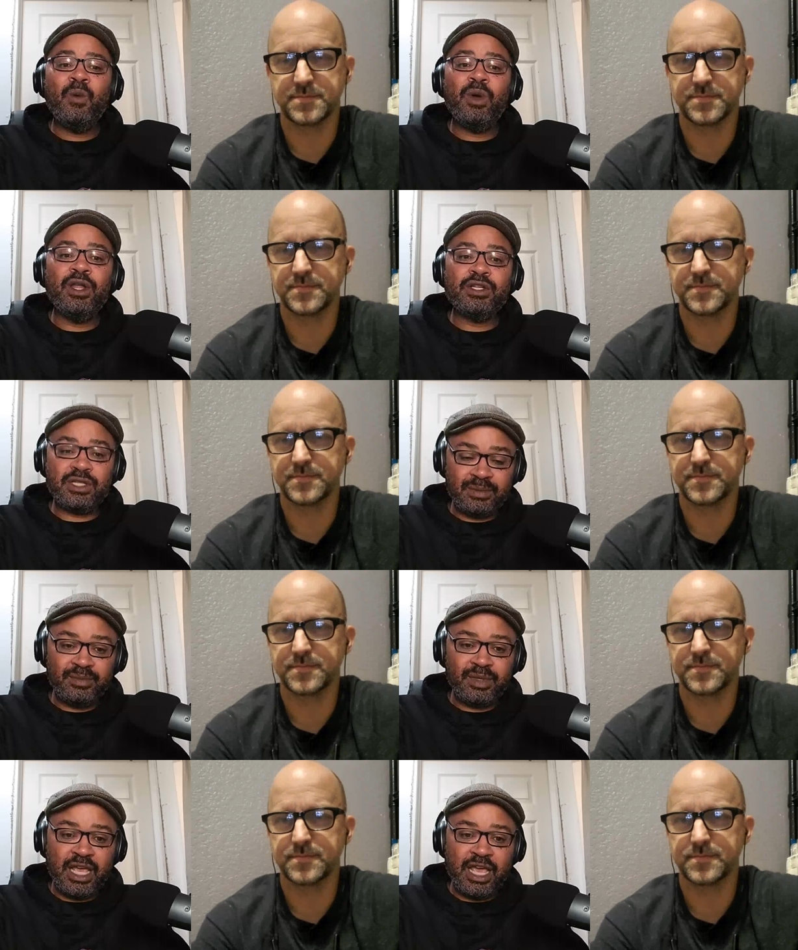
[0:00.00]
Speaker 1: Well, listen,
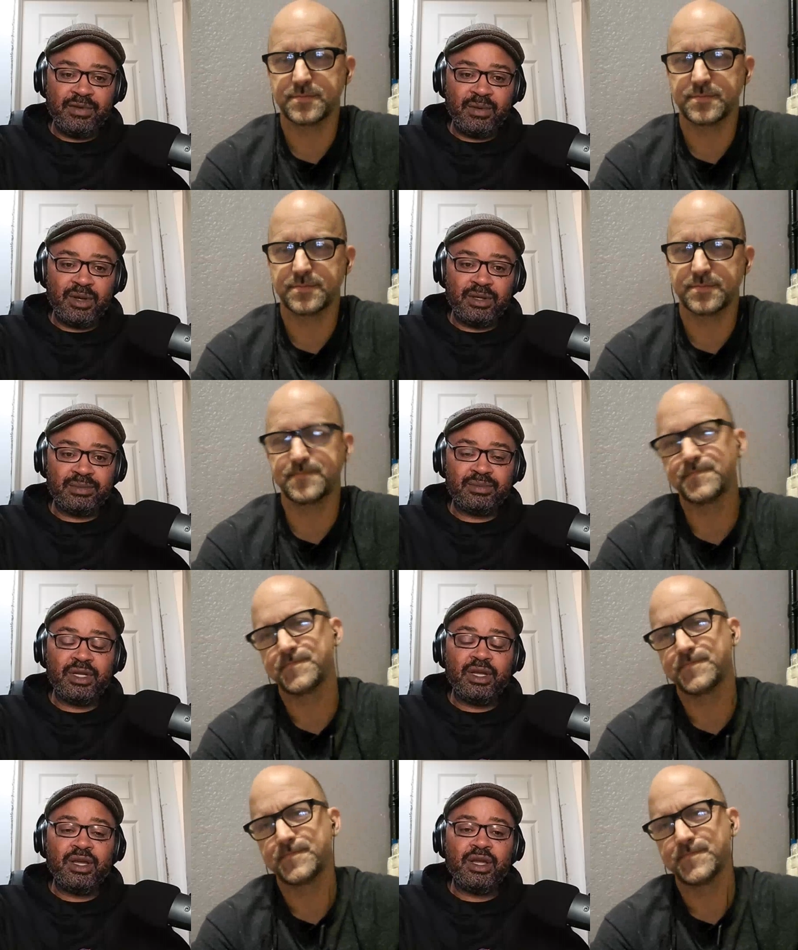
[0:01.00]
everyone,
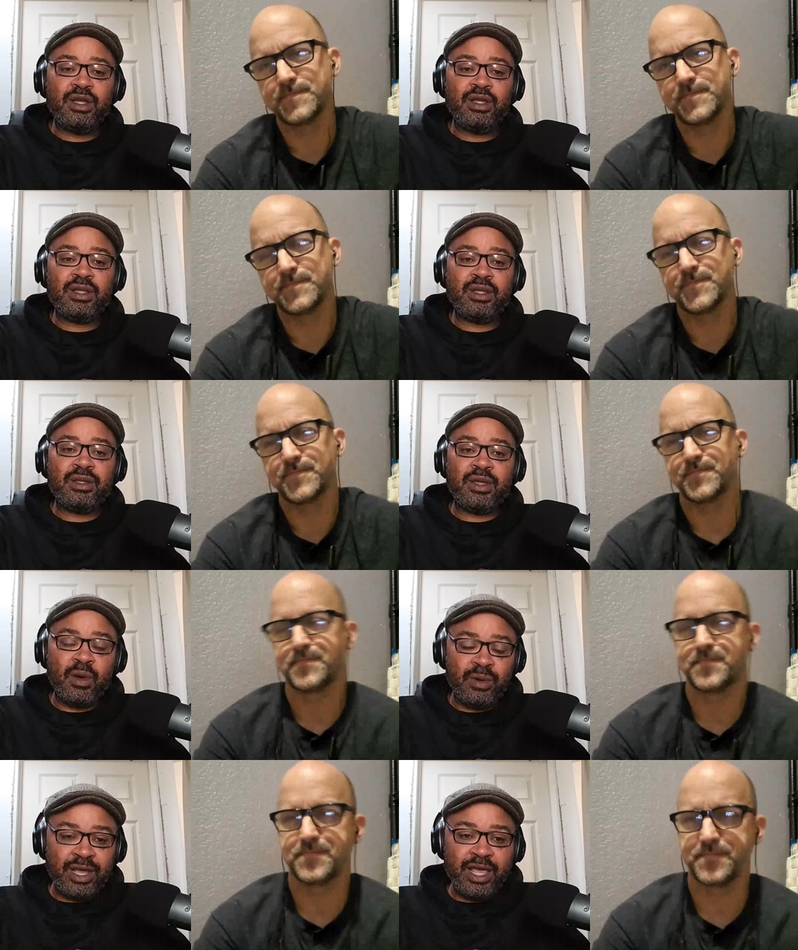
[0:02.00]

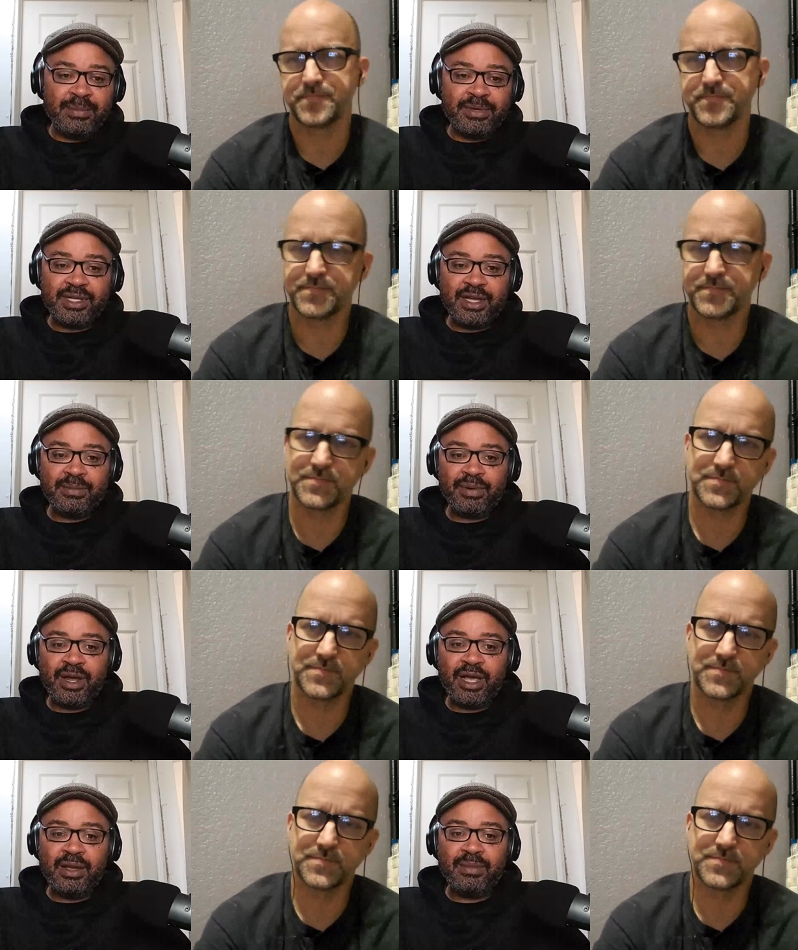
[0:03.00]
go into Amazon
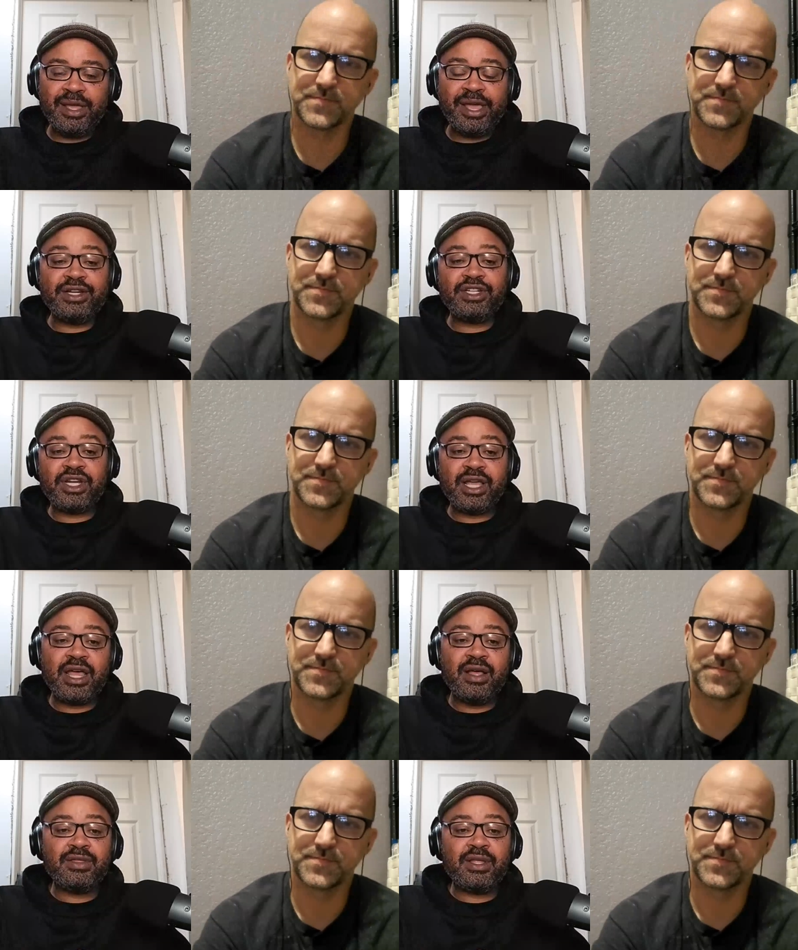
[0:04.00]
Prime and
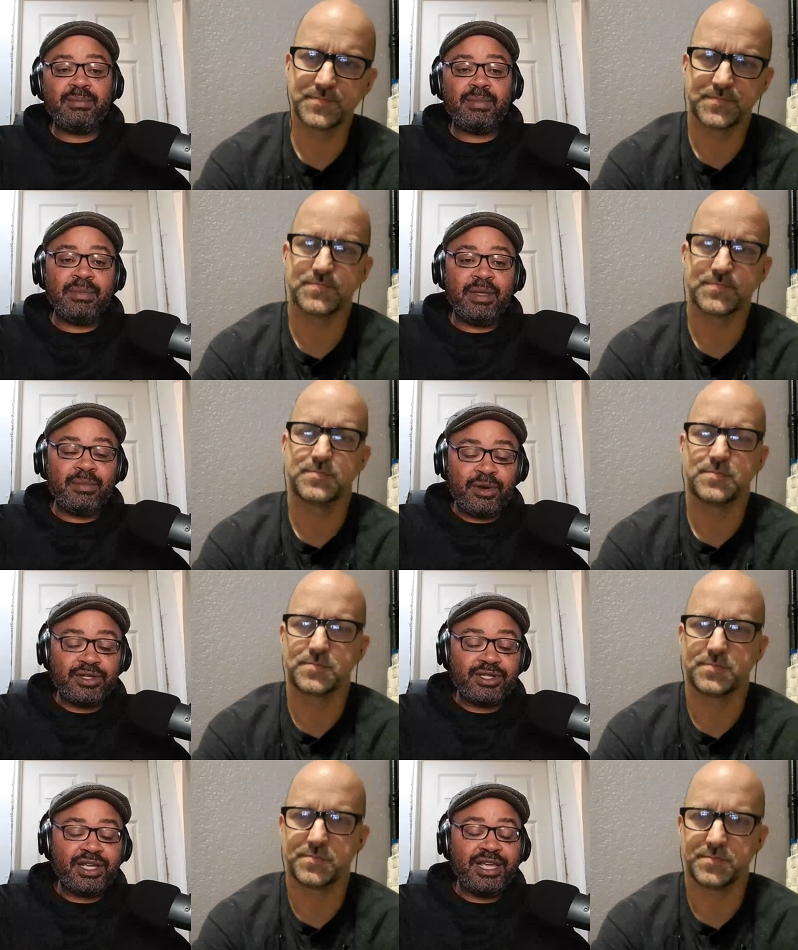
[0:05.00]
check out The Mummy Murders.